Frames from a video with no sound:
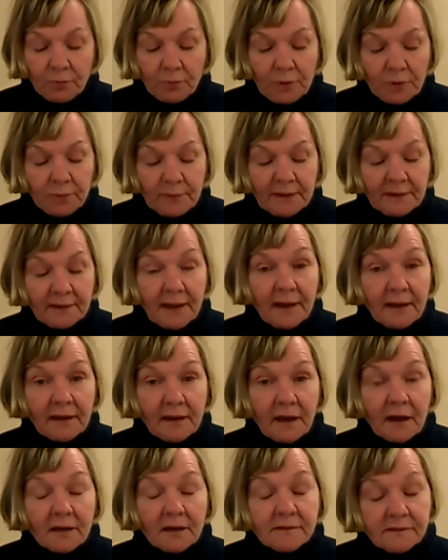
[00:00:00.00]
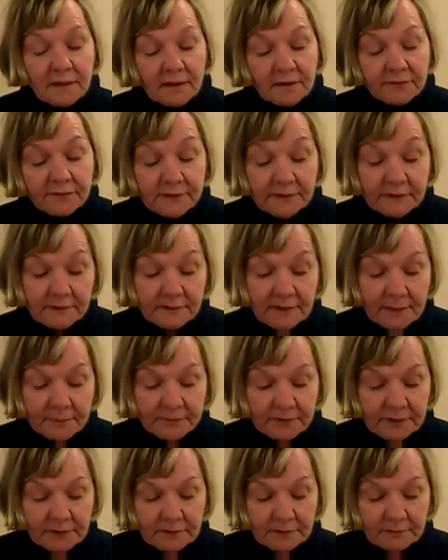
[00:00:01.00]
Will we let ourselves
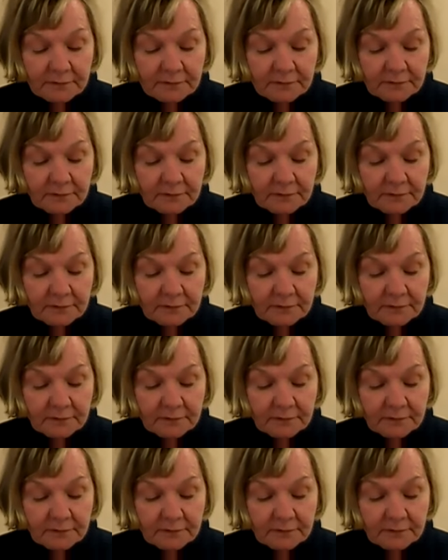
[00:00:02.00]
accept it?